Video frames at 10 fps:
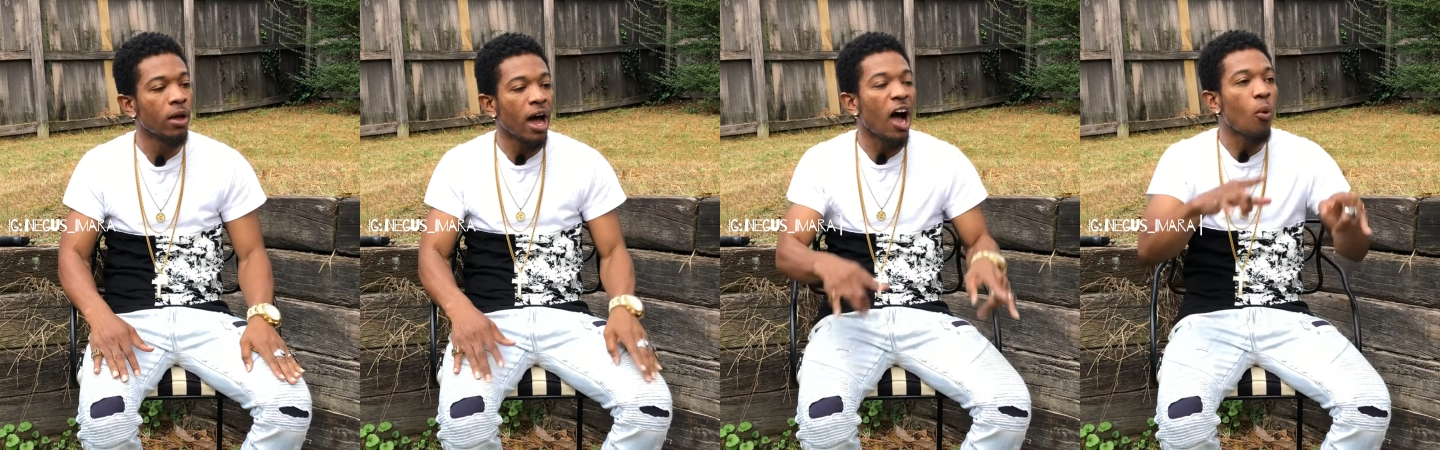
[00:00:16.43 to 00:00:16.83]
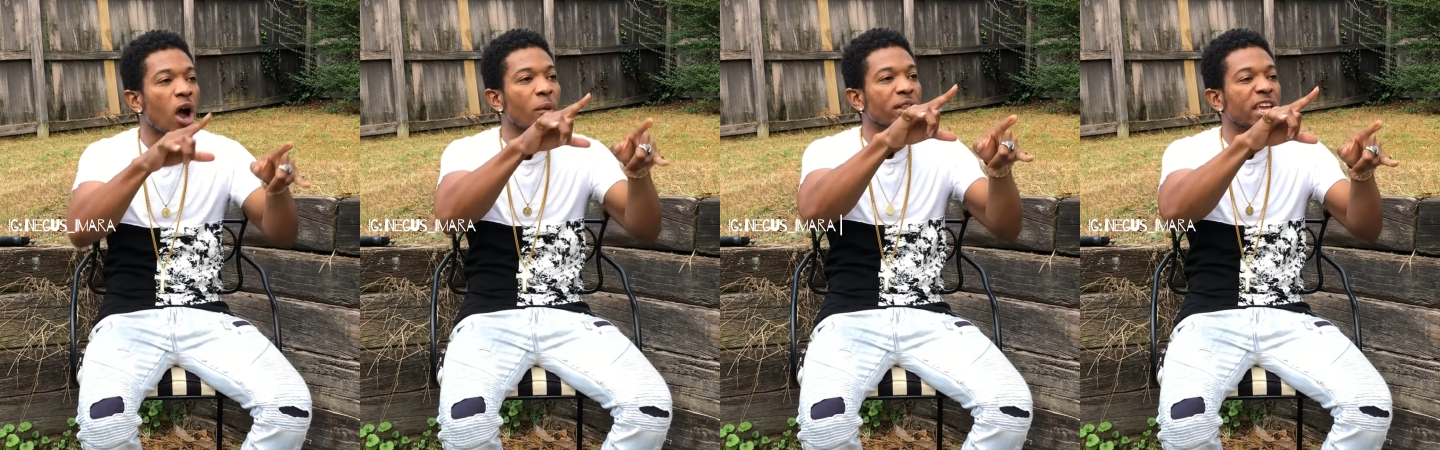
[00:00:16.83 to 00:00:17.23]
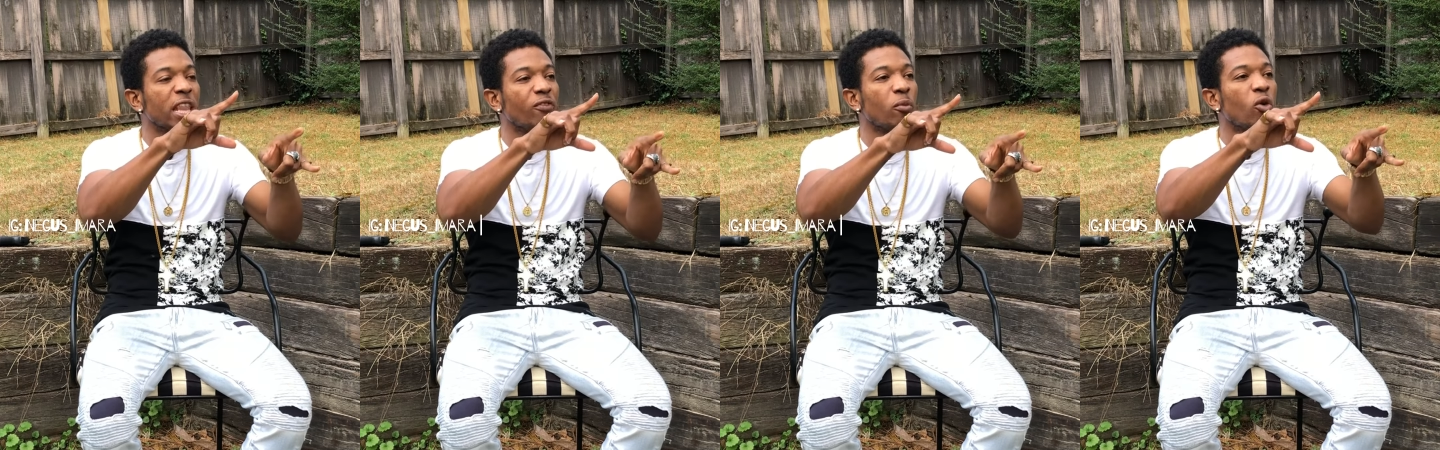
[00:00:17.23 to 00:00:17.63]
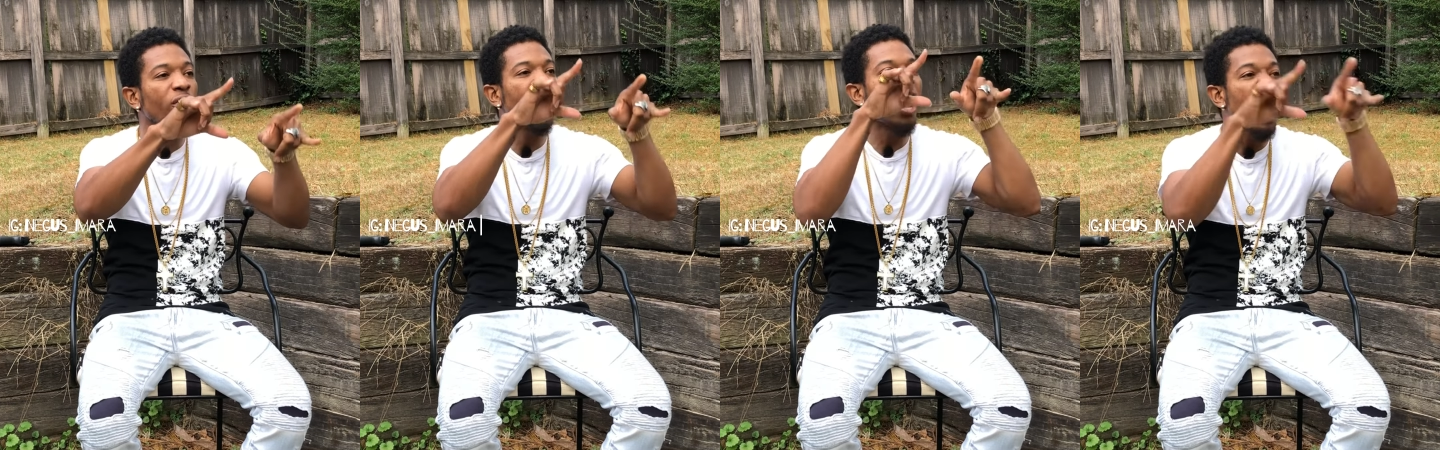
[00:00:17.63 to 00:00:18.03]
And war with killer for more
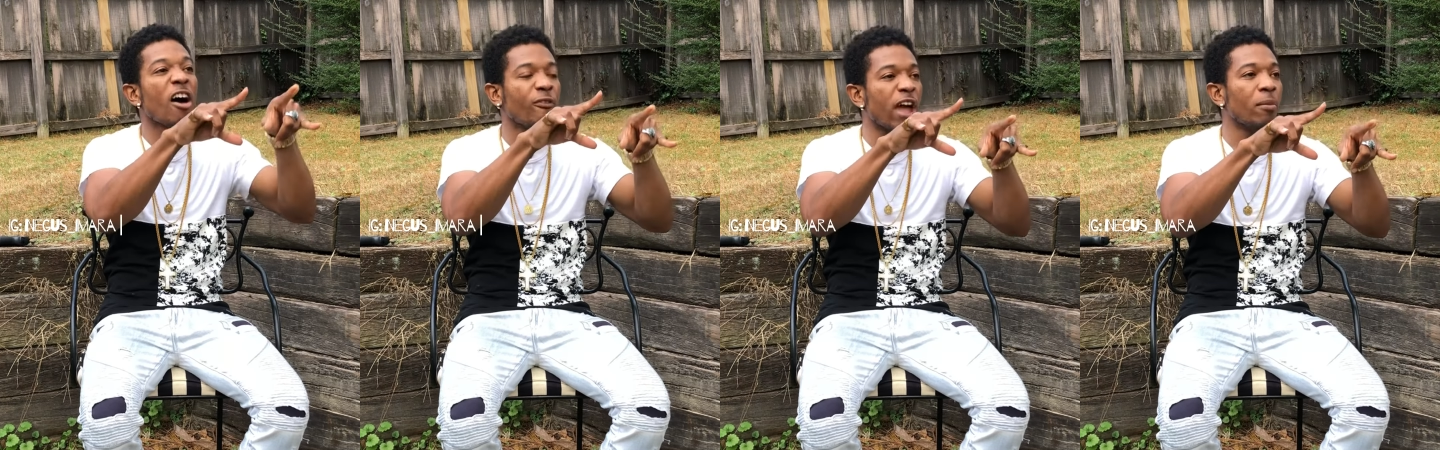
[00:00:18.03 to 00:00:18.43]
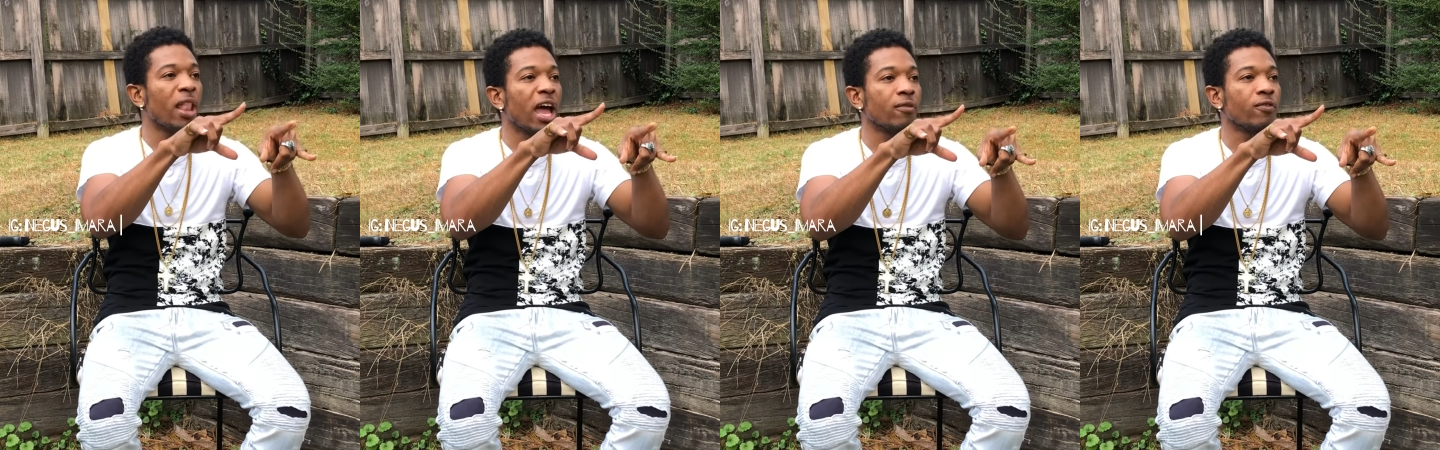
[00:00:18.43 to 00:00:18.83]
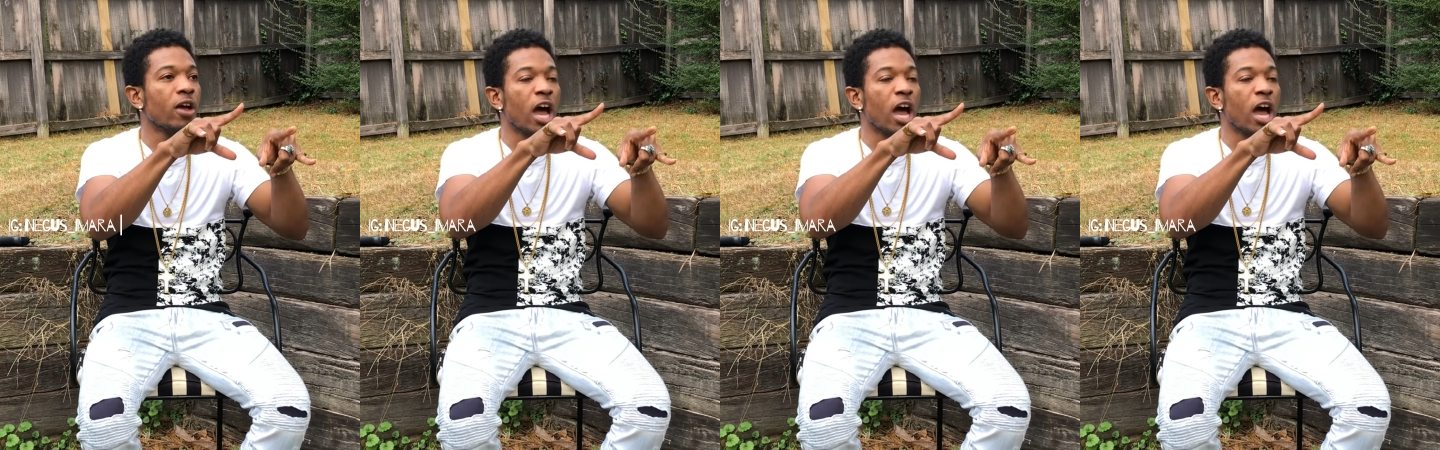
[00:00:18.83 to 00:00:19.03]
than half of him life.